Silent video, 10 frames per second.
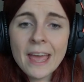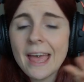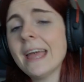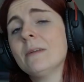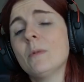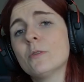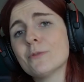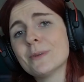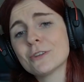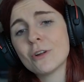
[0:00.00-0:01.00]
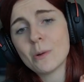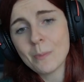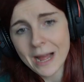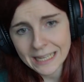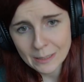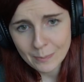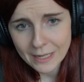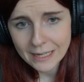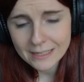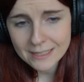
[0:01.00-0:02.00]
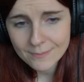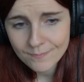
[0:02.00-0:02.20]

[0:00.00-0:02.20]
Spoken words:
and more information on our marketplace.